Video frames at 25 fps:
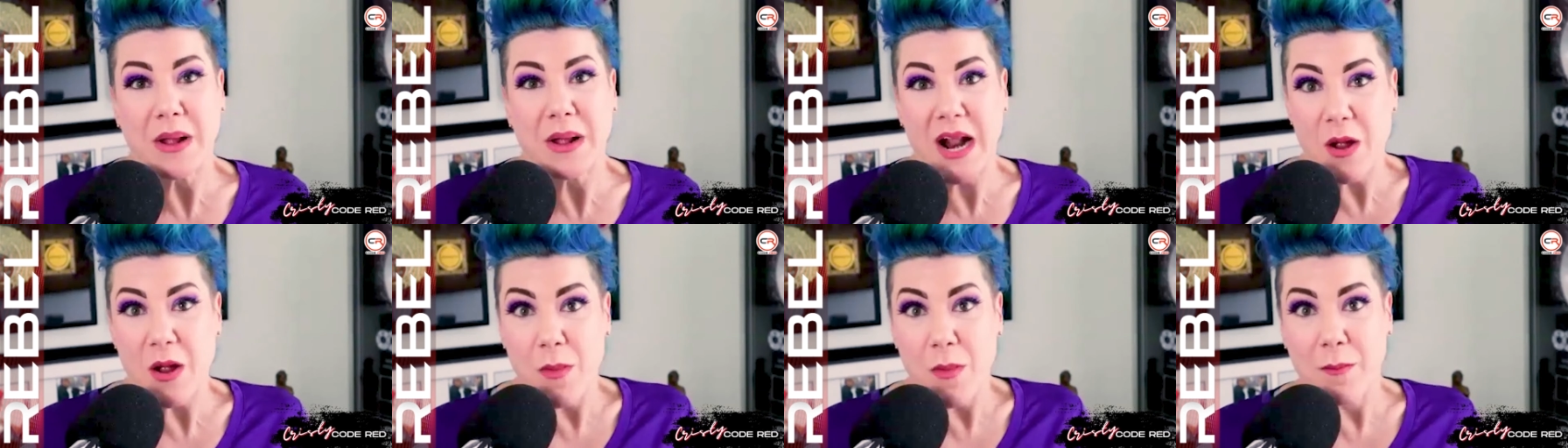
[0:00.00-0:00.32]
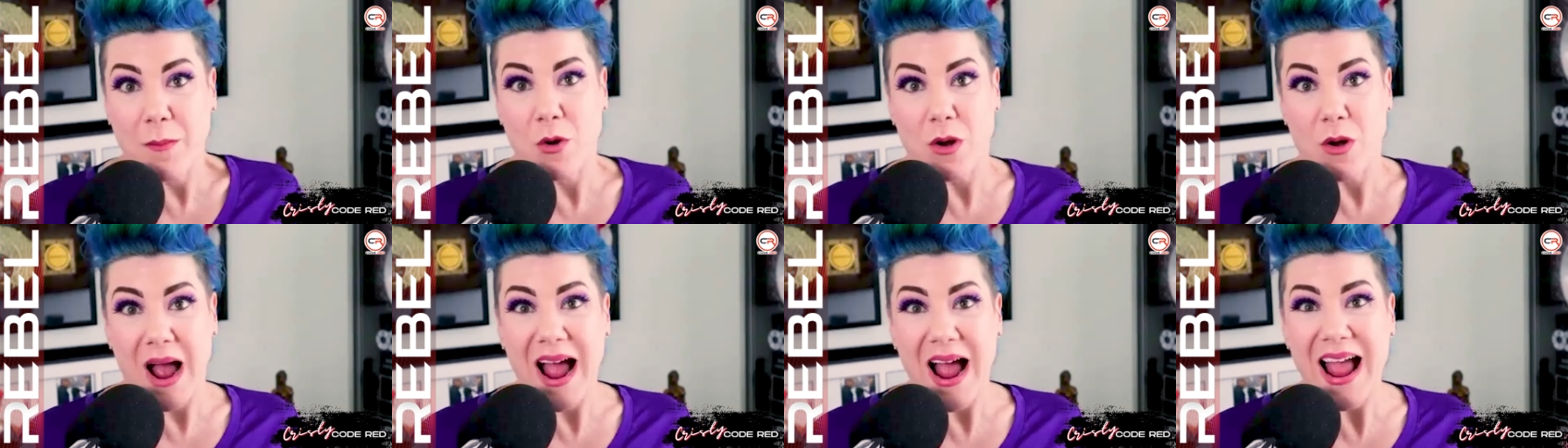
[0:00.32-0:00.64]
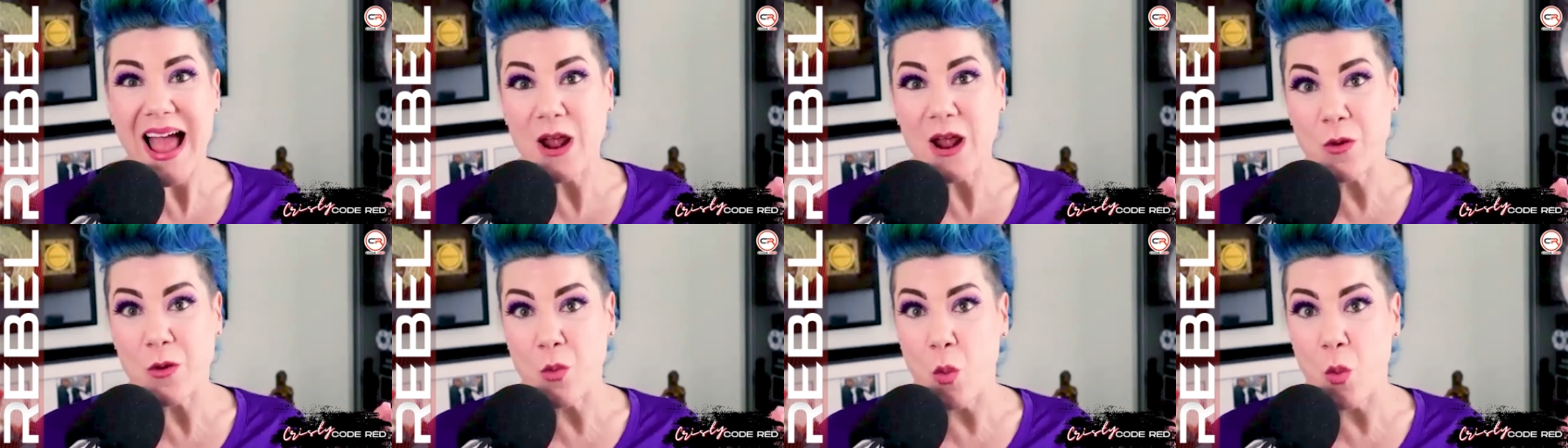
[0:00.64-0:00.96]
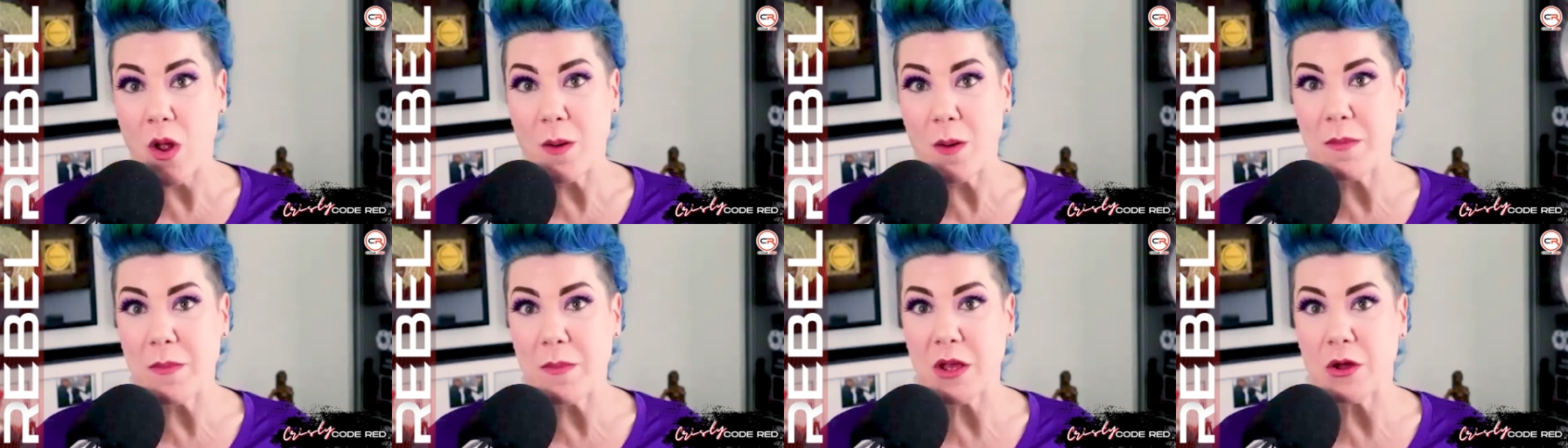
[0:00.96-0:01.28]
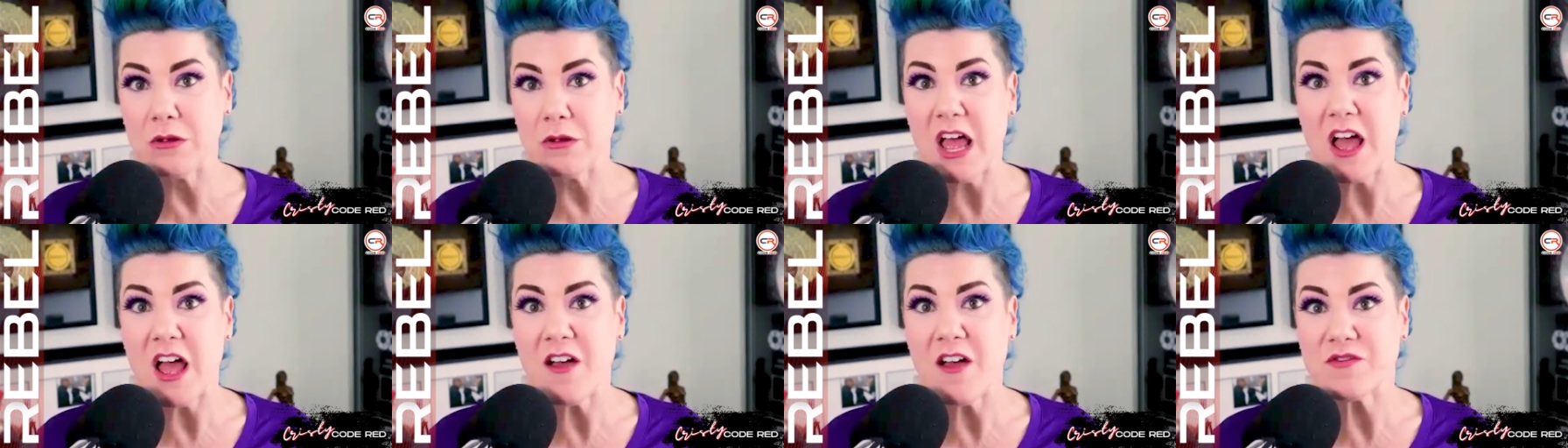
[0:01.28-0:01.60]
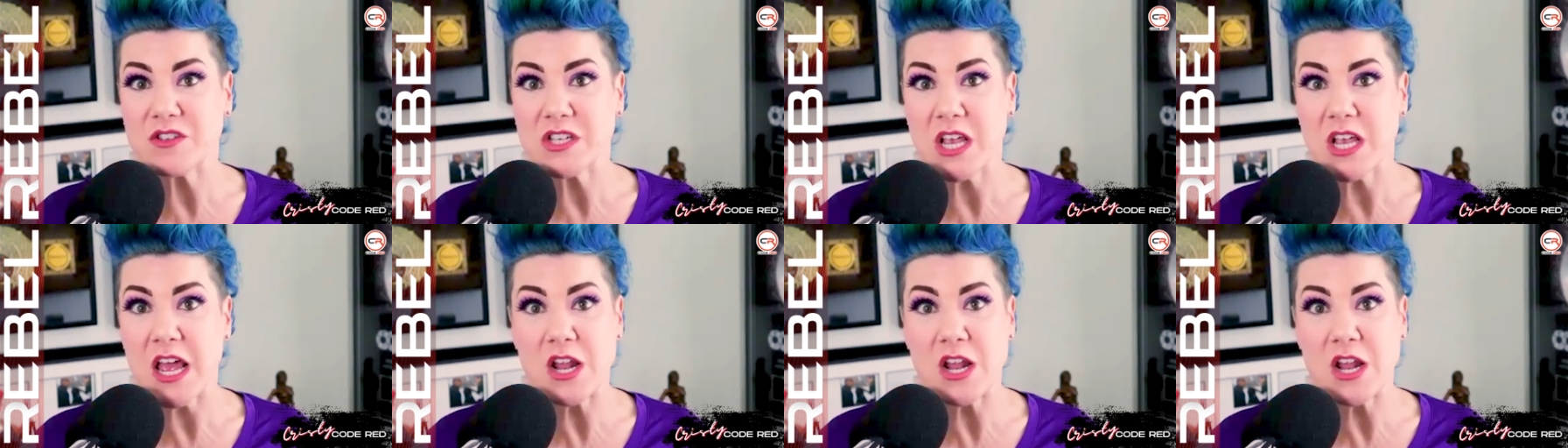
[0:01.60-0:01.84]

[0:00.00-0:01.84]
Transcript: I remember I had one meal left